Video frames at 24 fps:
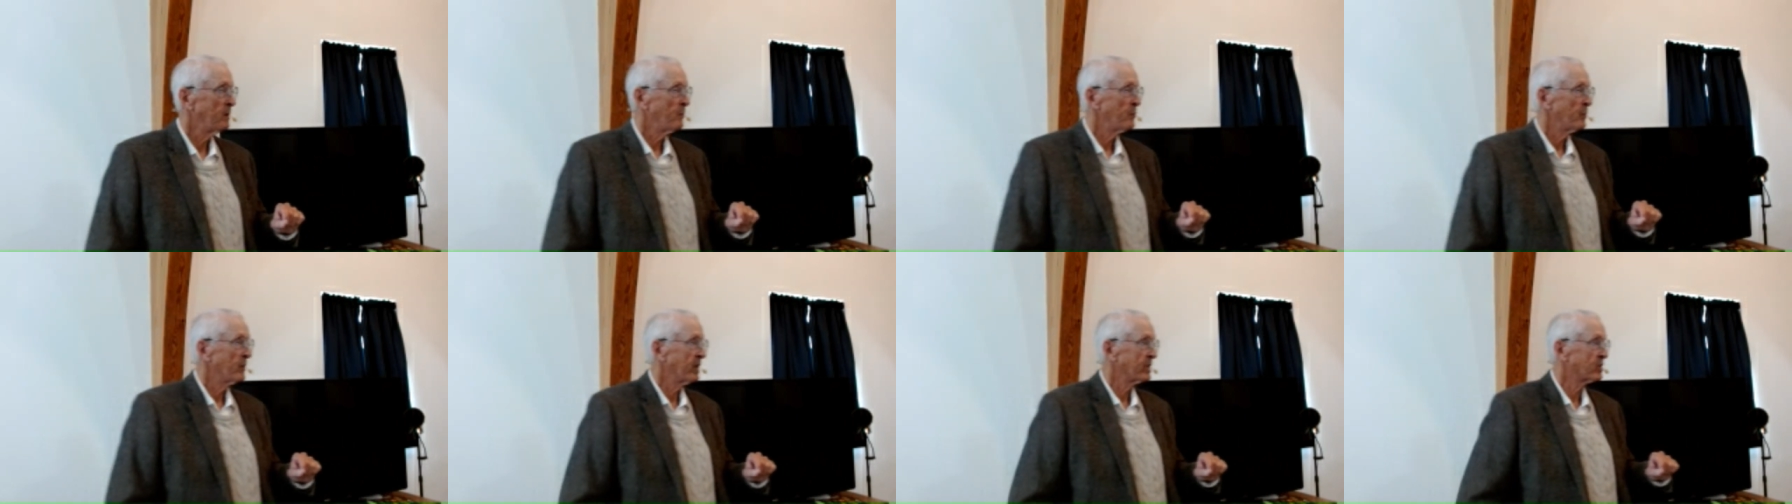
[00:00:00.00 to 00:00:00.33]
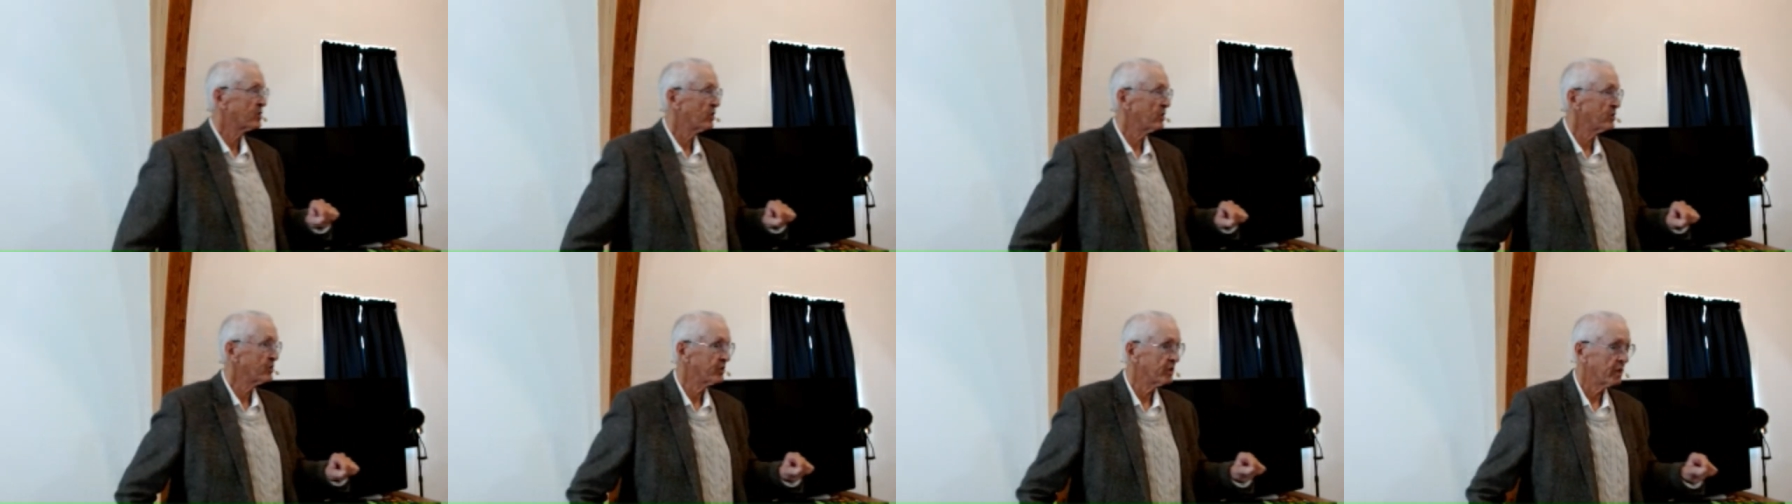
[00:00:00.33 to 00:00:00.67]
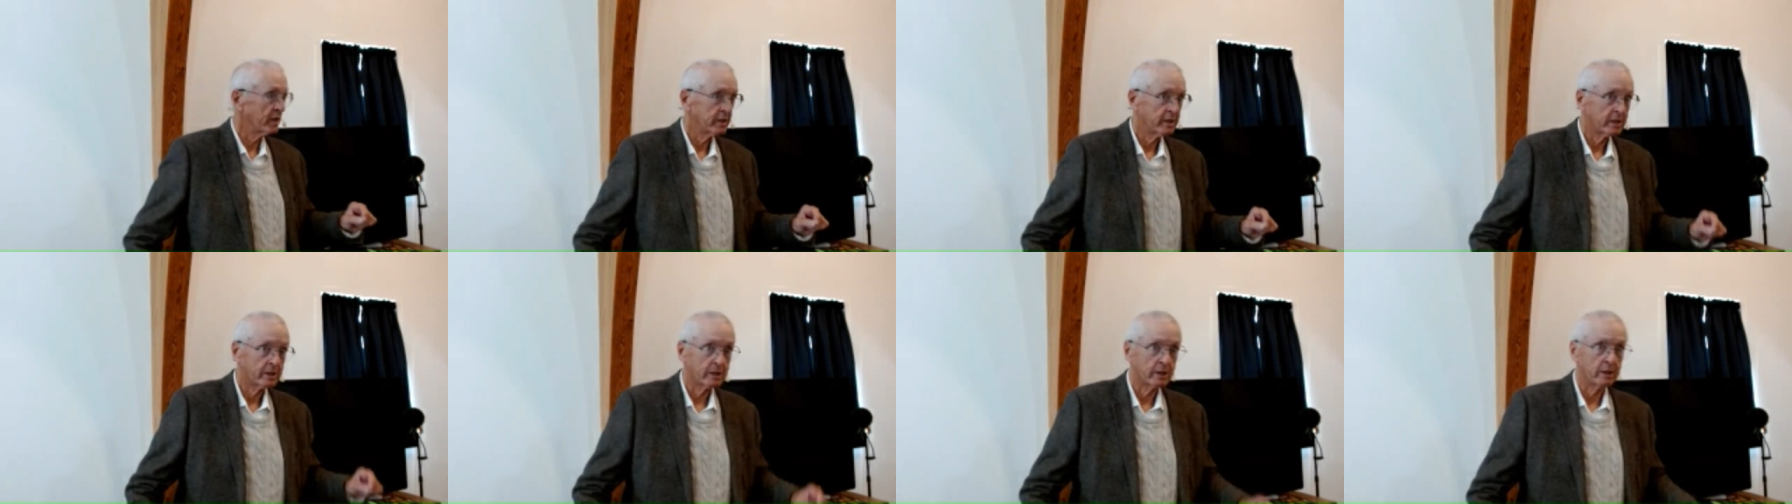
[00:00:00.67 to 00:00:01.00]
Let's all say
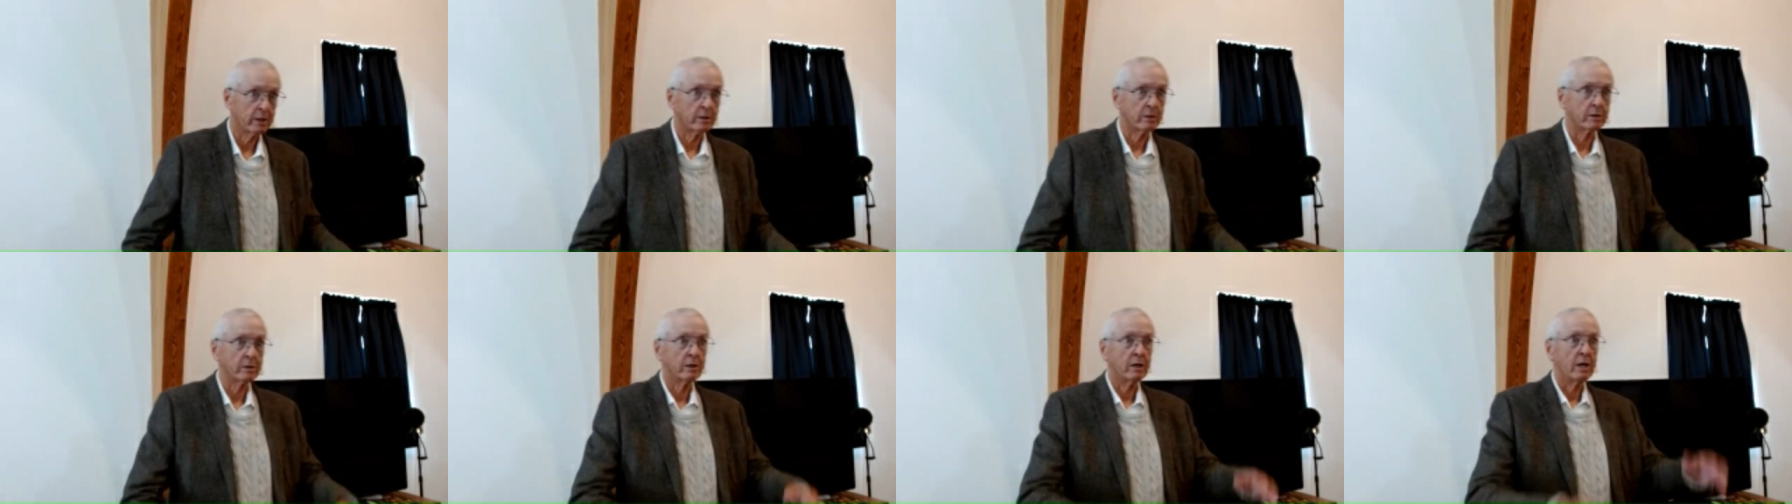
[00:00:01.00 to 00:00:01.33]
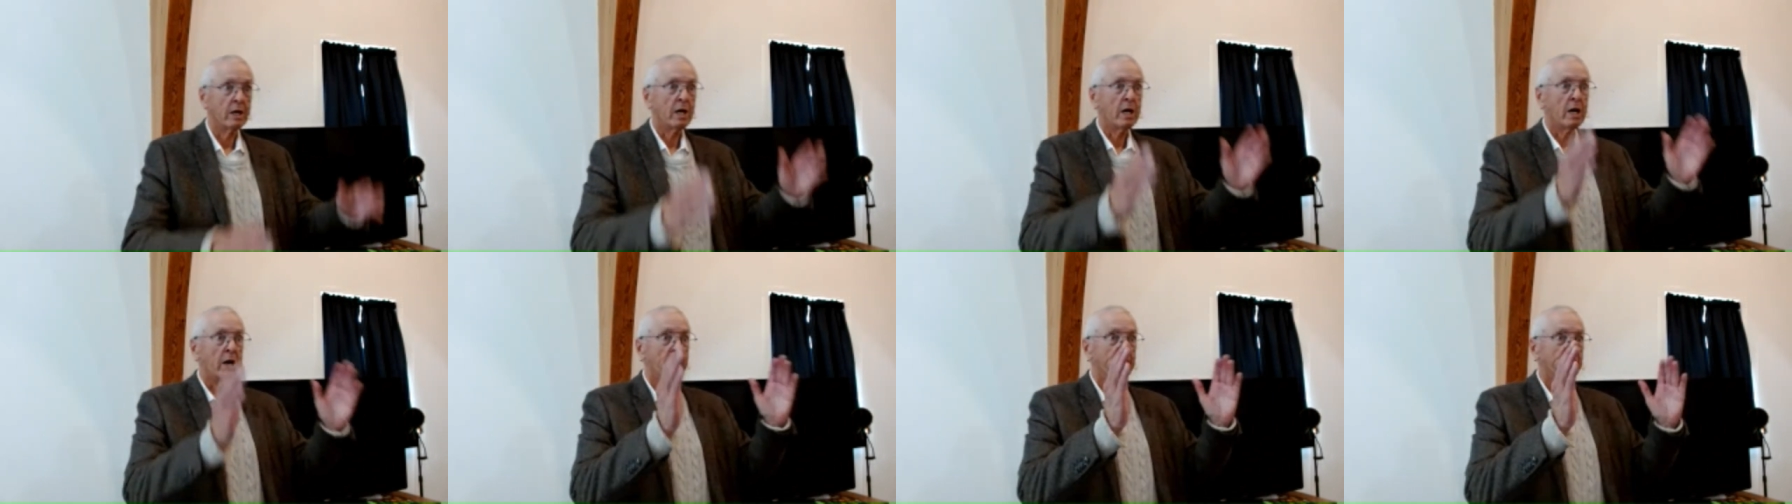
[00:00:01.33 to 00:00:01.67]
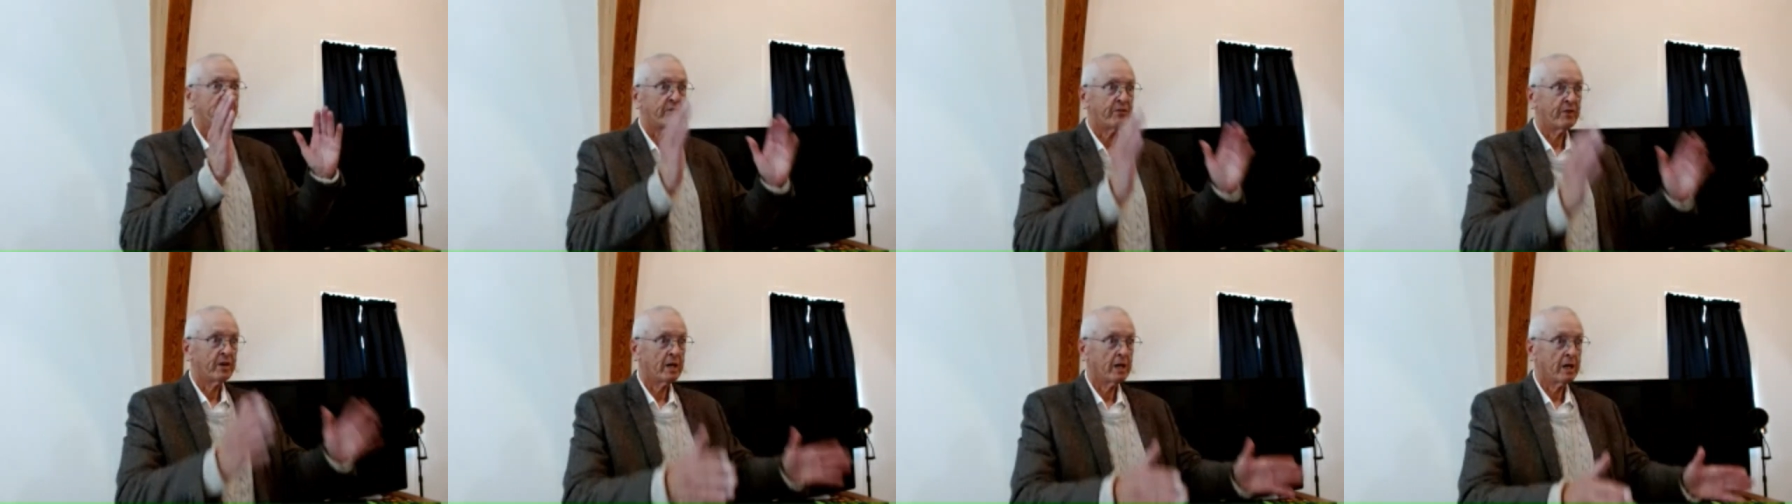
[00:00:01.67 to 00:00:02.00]
that together.
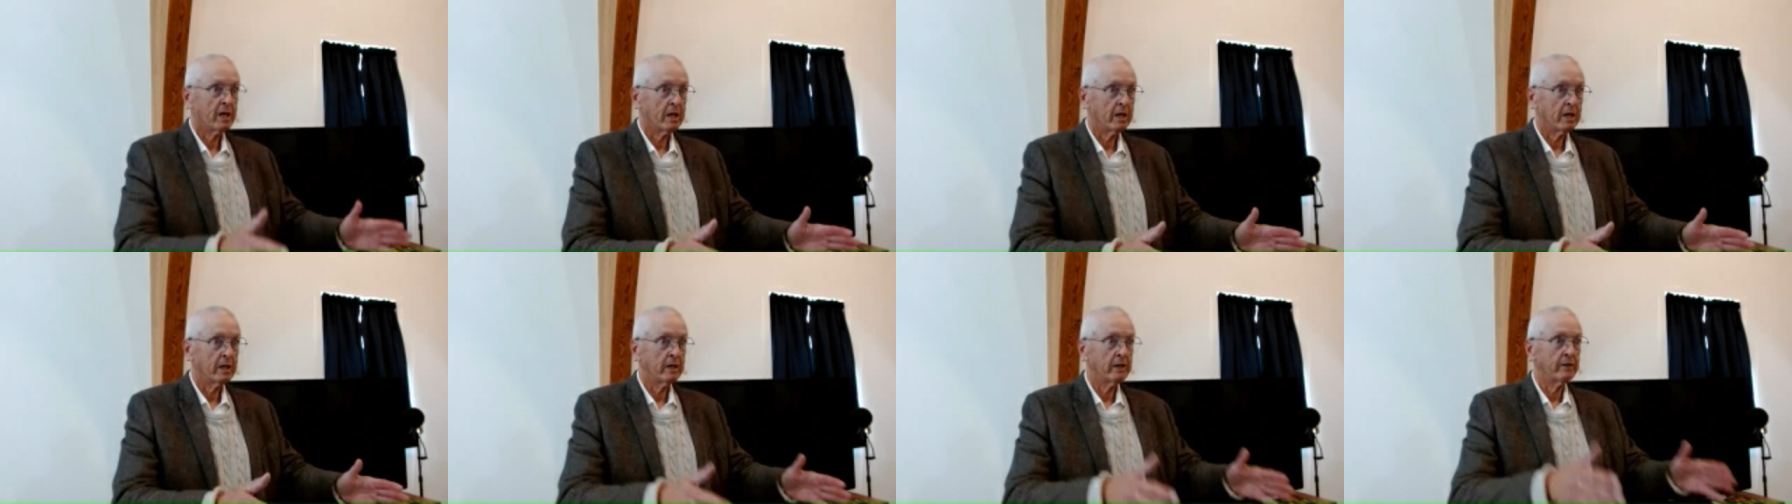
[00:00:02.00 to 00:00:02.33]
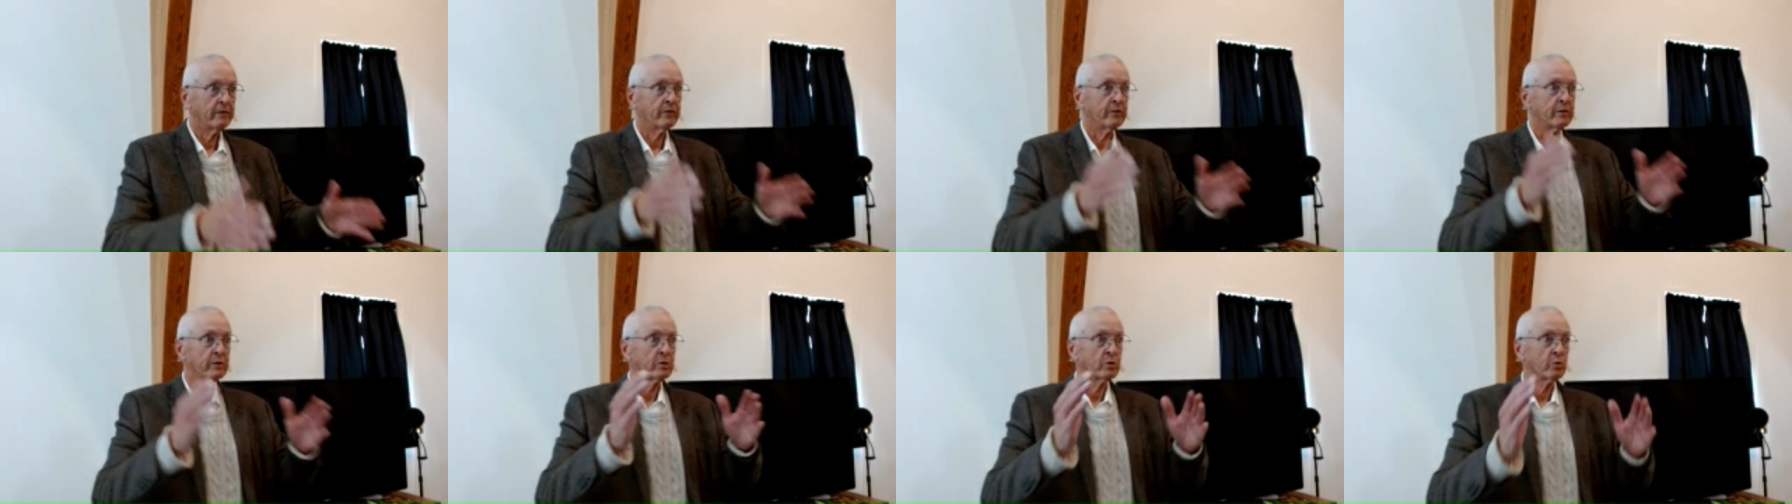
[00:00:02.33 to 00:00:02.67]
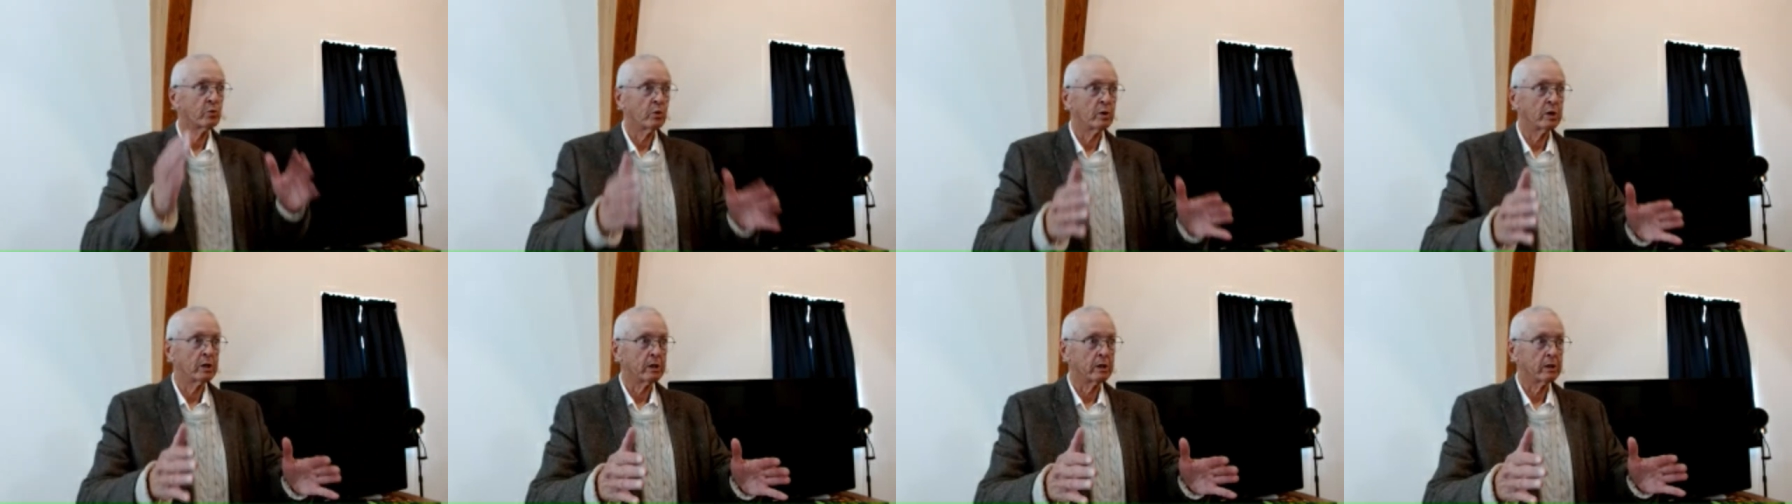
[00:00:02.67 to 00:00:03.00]
5,
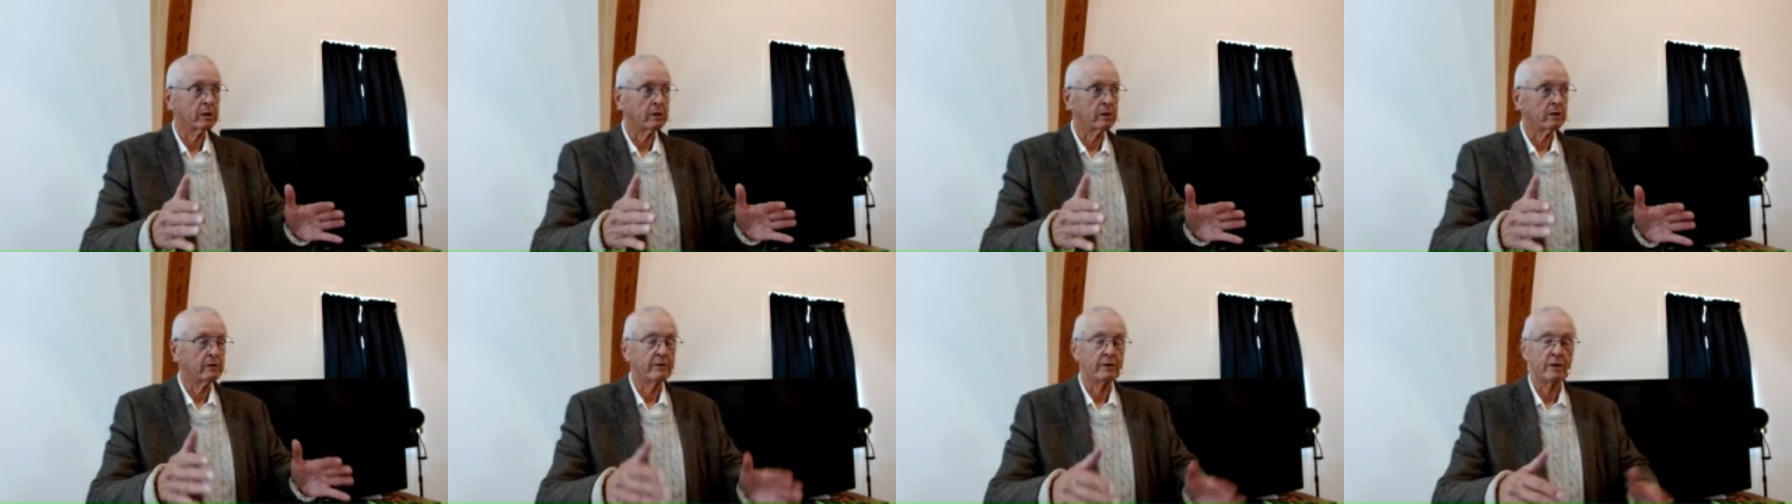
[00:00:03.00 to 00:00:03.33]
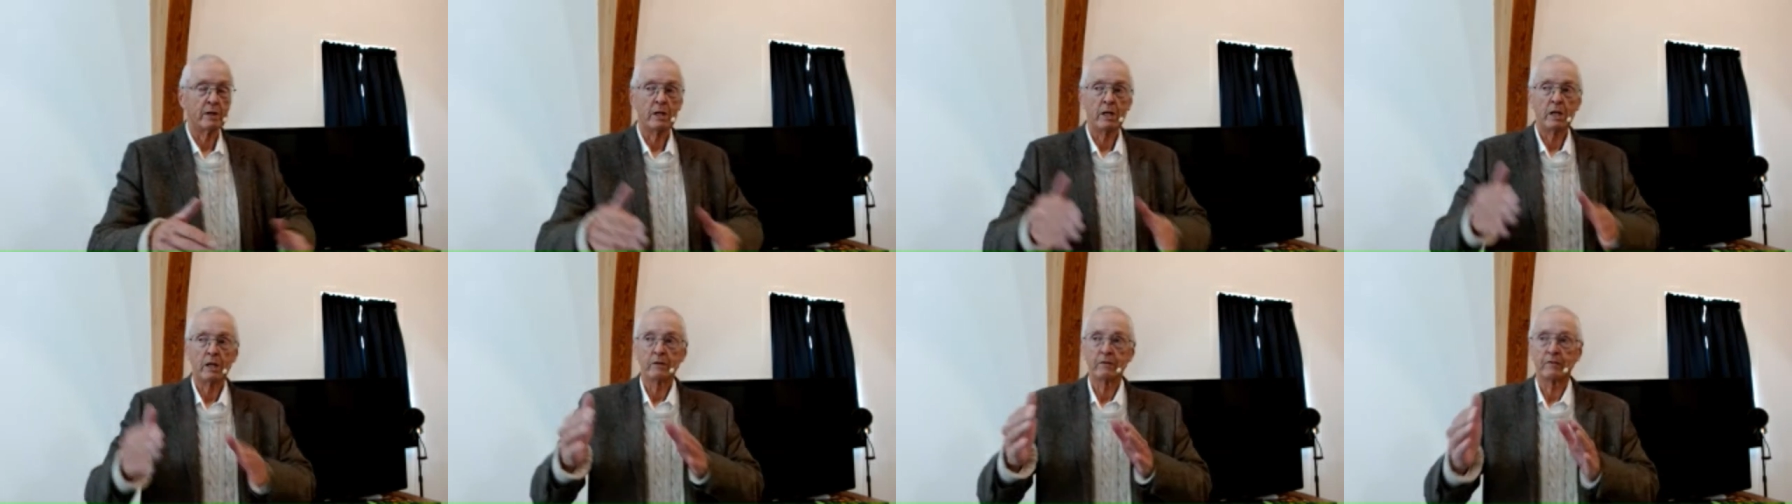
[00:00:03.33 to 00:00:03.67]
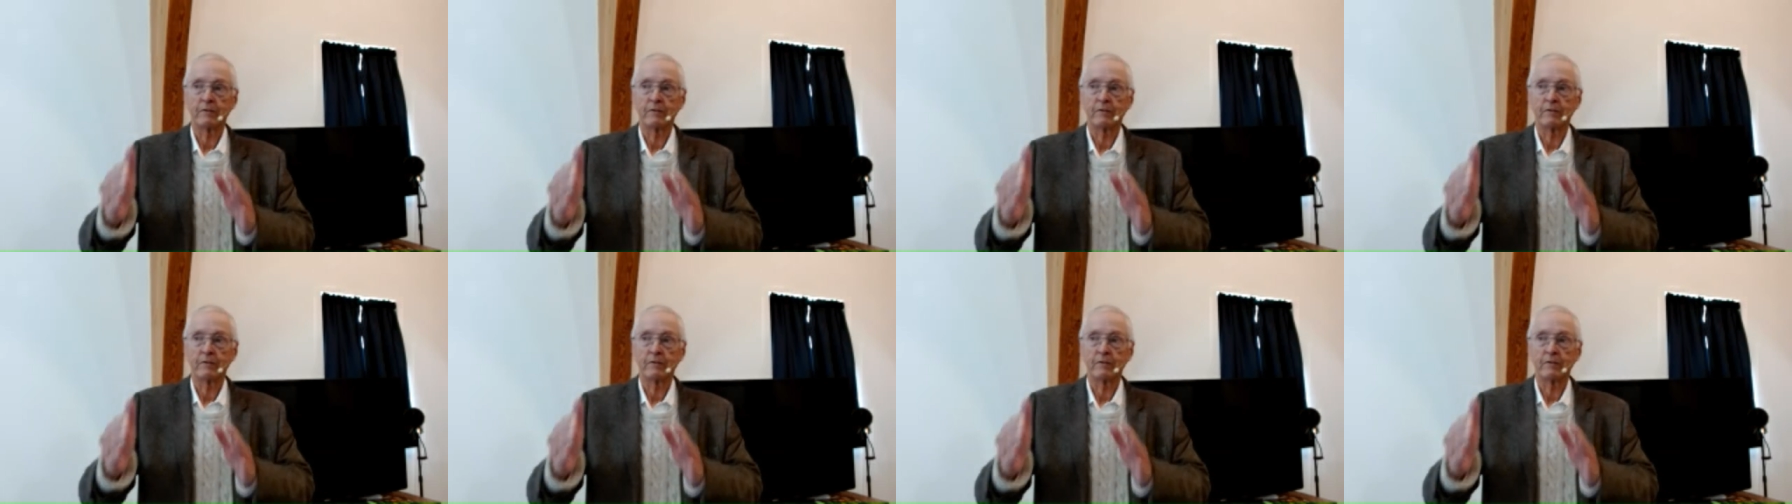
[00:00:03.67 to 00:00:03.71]
12,